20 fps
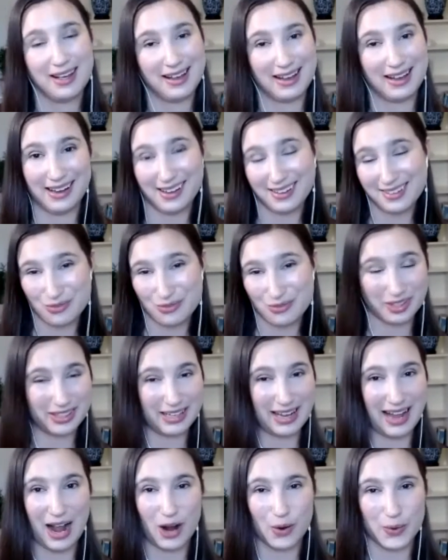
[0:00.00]
and really
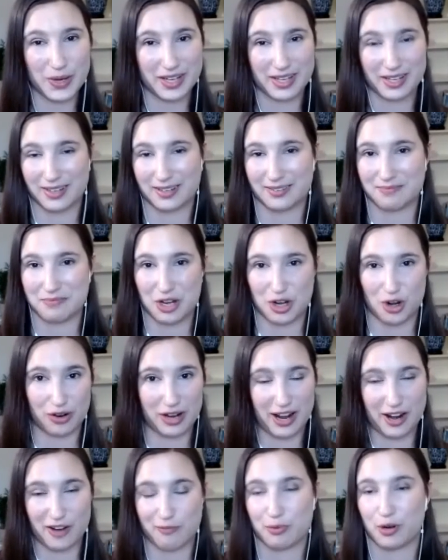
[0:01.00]
how we can
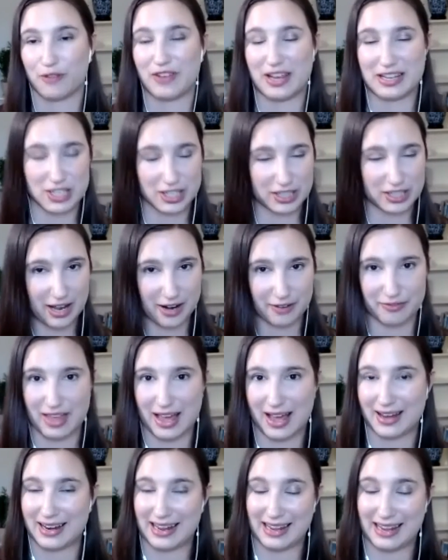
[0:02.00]
kind of prevent a lot of
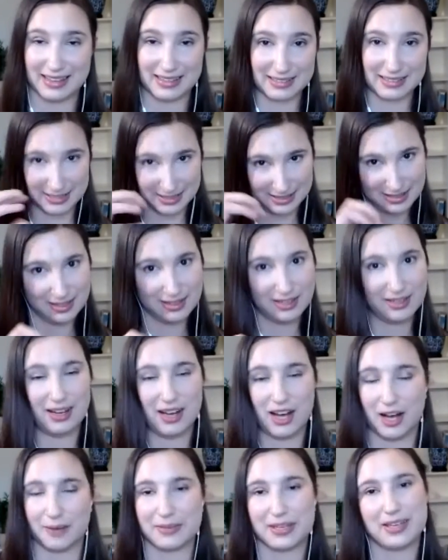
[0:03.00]
that and
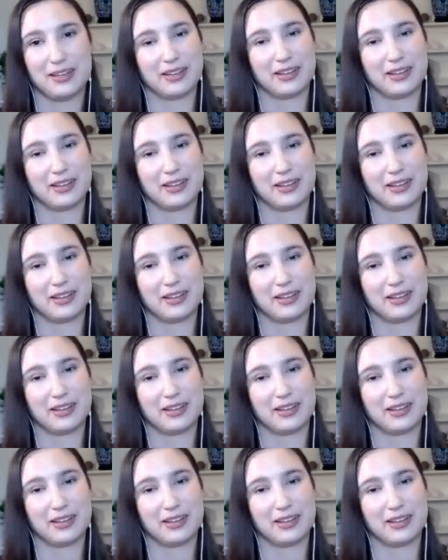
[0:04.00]
heal it